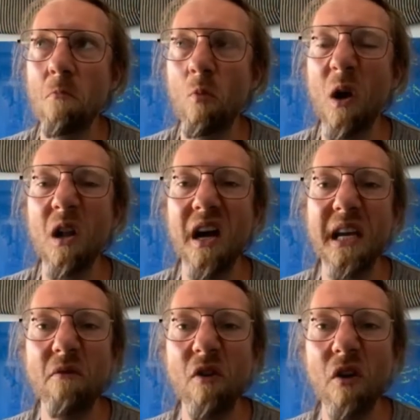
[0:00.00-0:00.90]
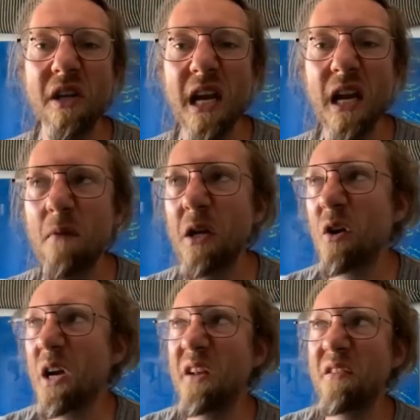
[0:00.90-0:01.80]
one like every now and again. I'm
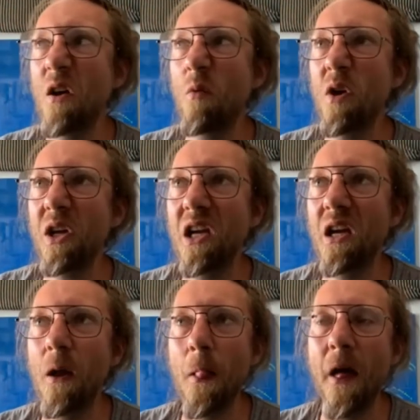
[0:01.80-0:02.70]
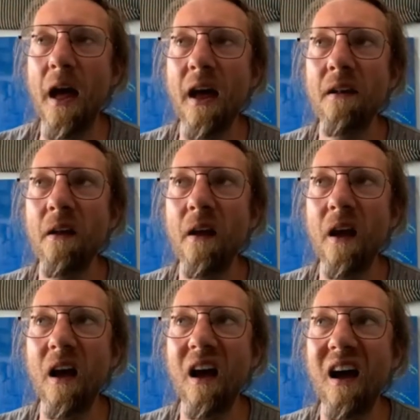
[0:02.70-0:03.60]
like, okay, it's not working. And
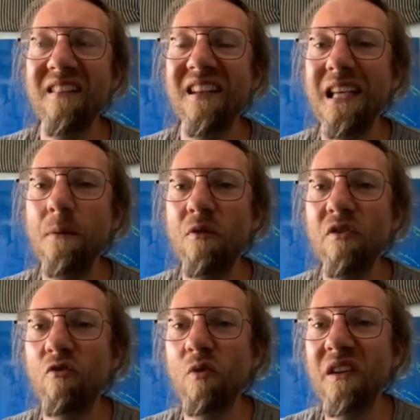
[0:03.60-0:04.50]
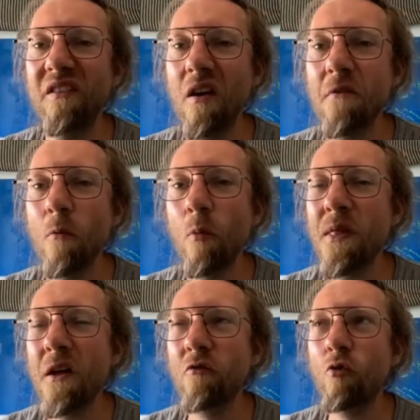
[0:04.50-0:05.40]
as I keep just doing stuff
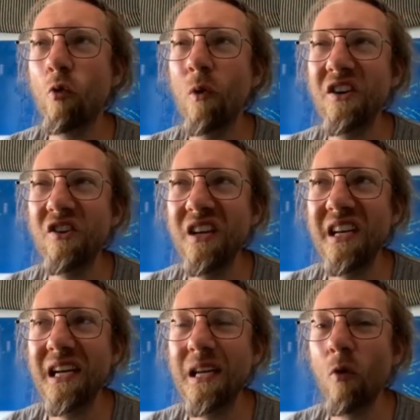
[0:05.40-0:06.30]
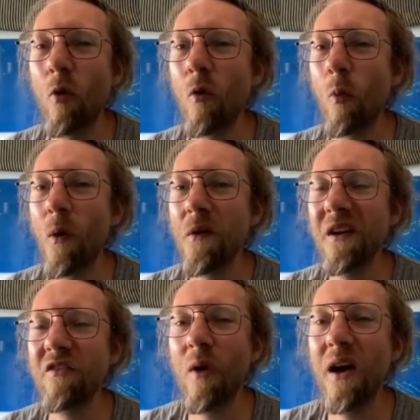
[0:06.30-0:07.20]
without questioning anymore whether
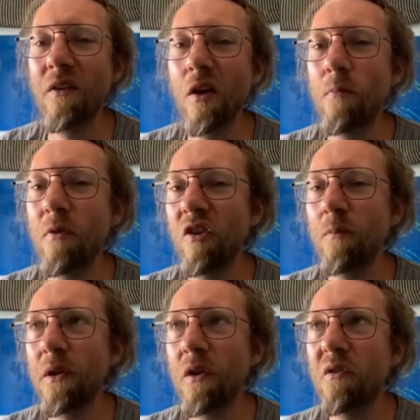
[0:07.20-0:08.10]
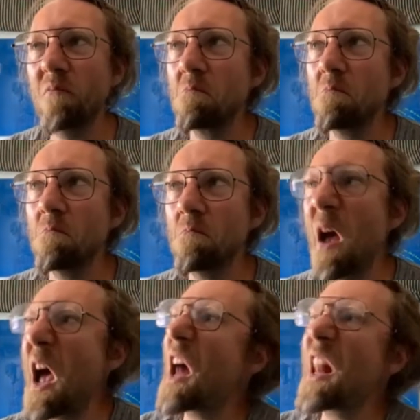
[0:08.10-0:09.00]
that's right or not, but just because,
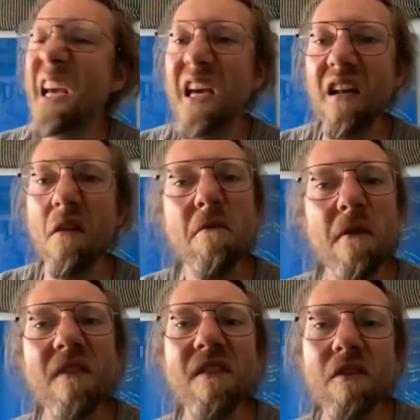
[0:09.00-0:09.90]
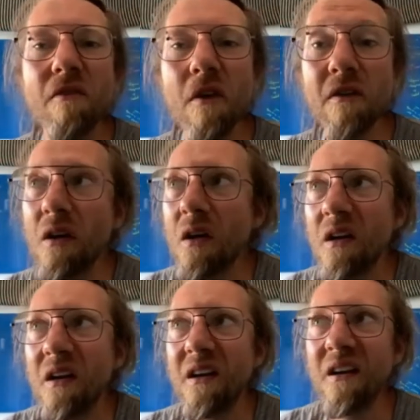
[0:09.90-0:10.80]
yeah, I like it, fun, sounds fun,
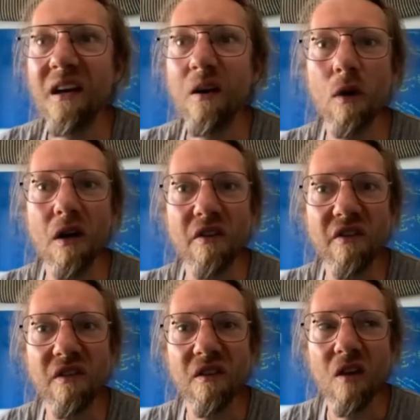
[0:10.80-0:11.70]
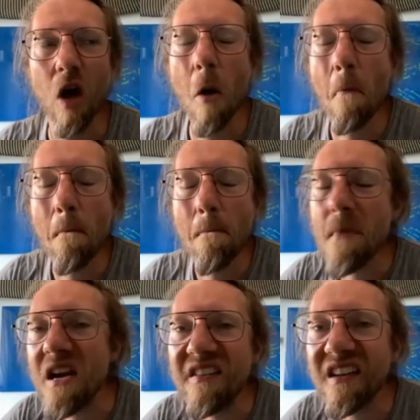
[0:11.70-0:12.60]
it works
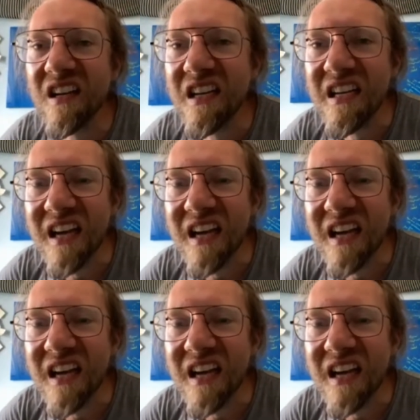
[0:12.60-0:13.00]
amazingly.